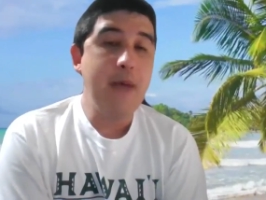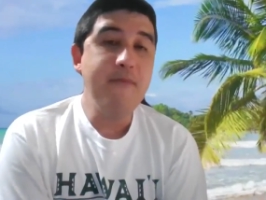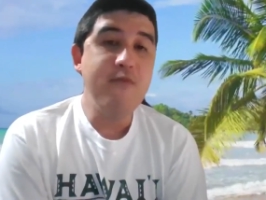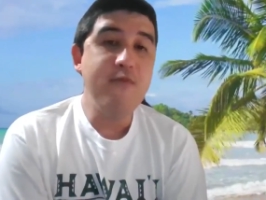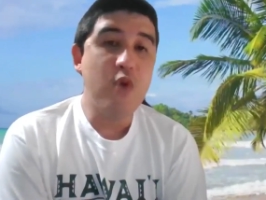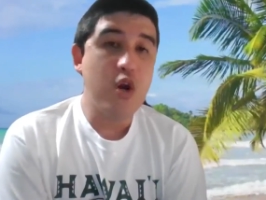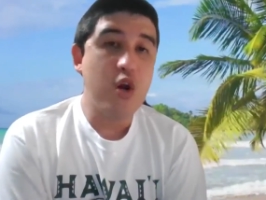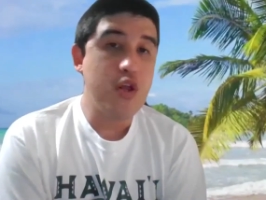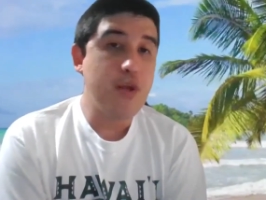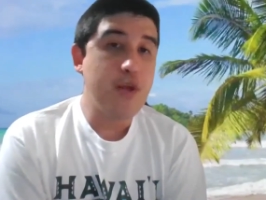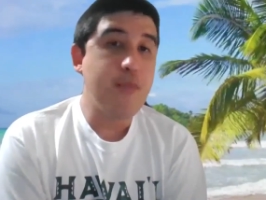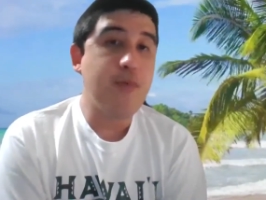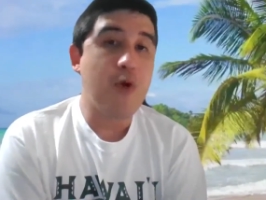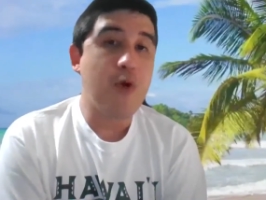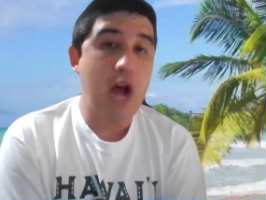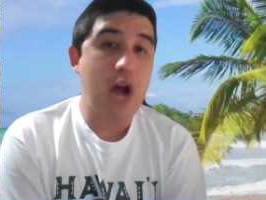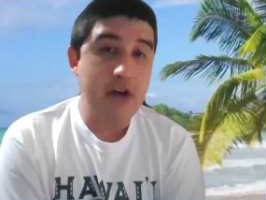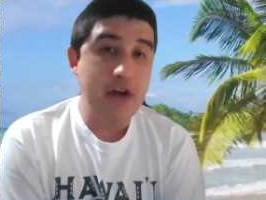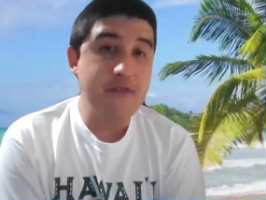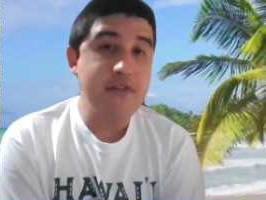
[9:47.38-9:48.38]
I'm really
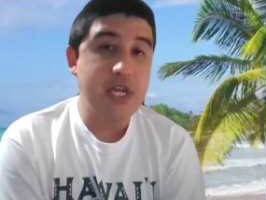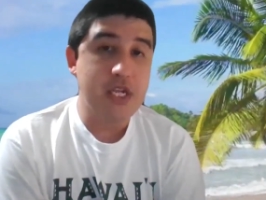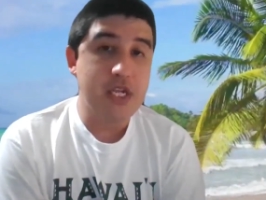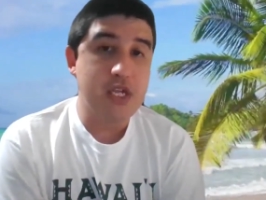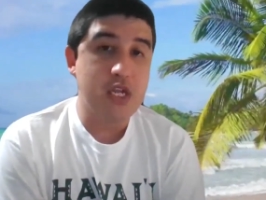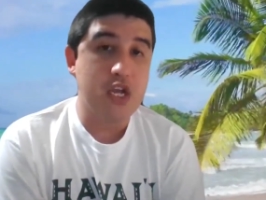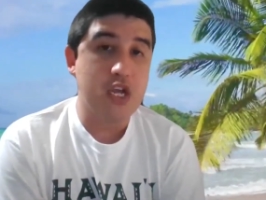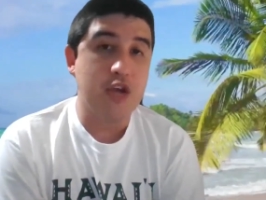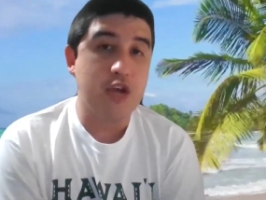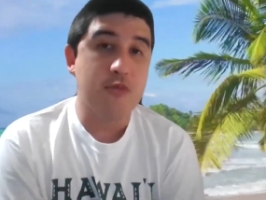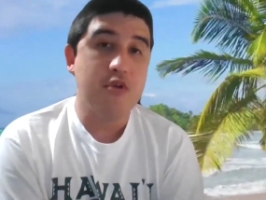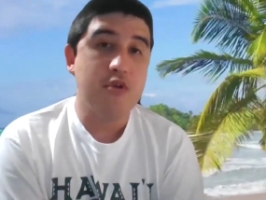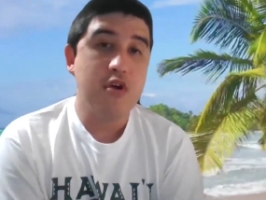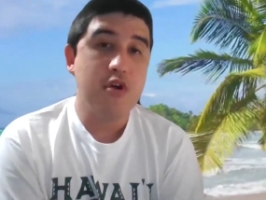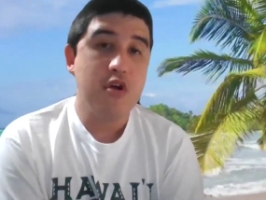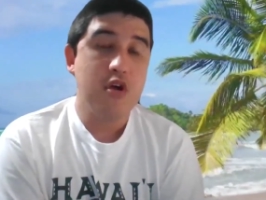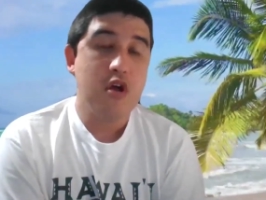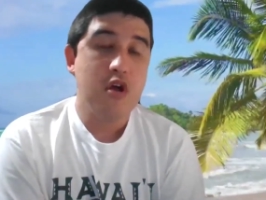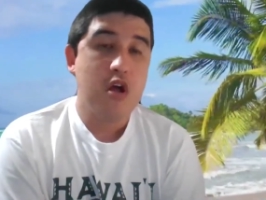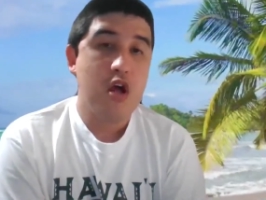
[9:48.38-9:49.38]
proud of this team.
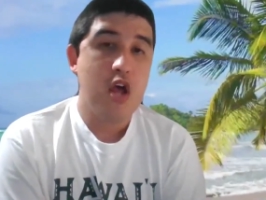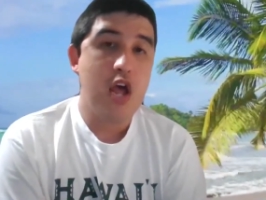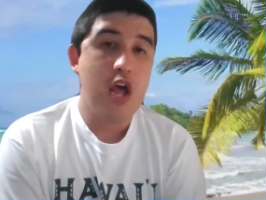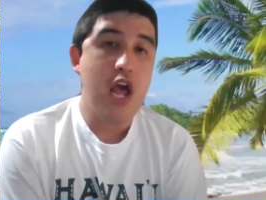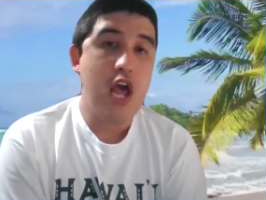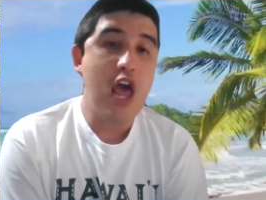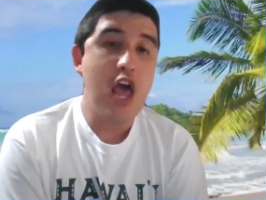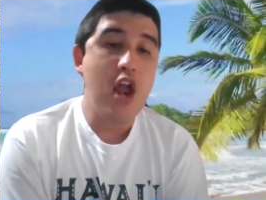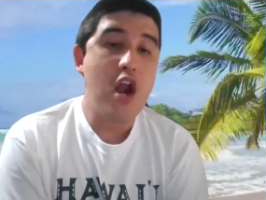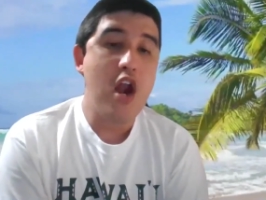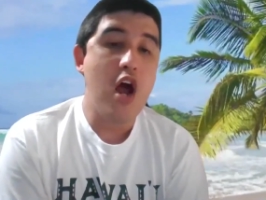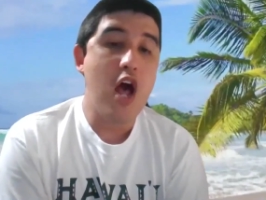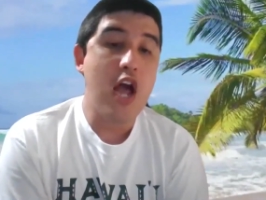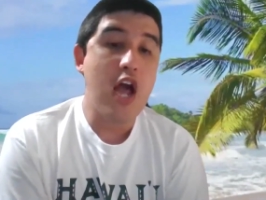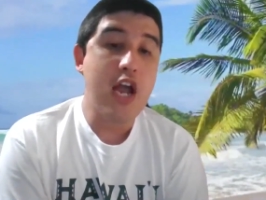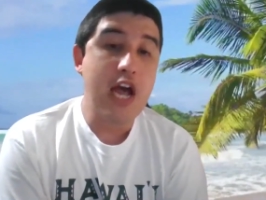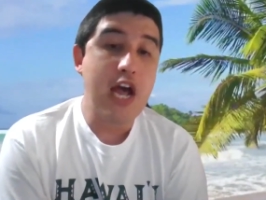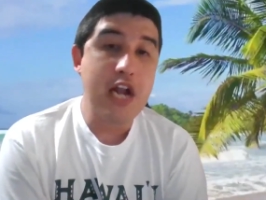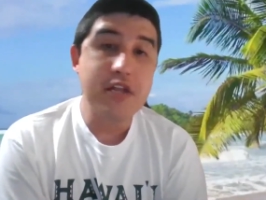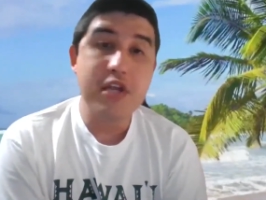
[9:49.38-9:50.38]
And
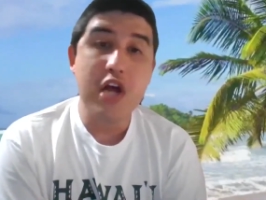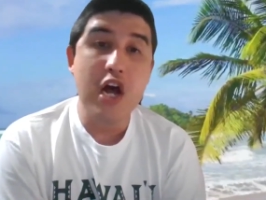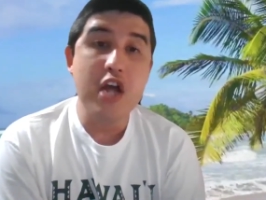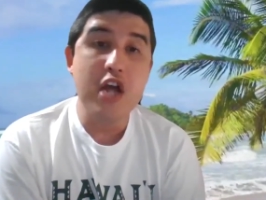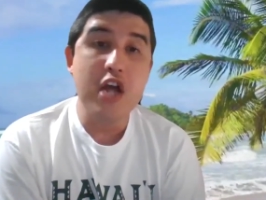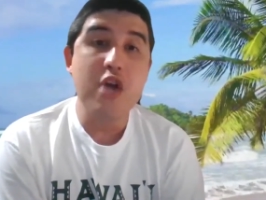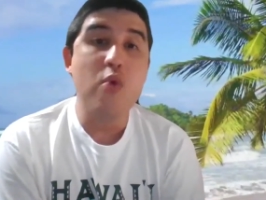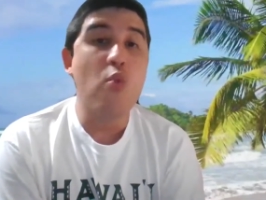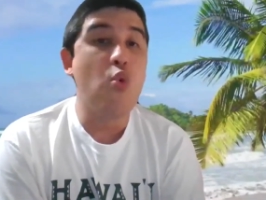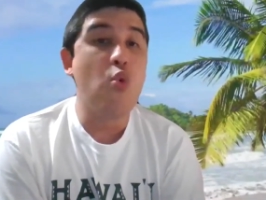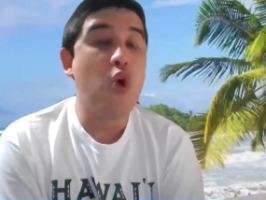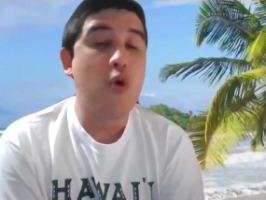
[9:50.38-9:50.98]
I got to tell you,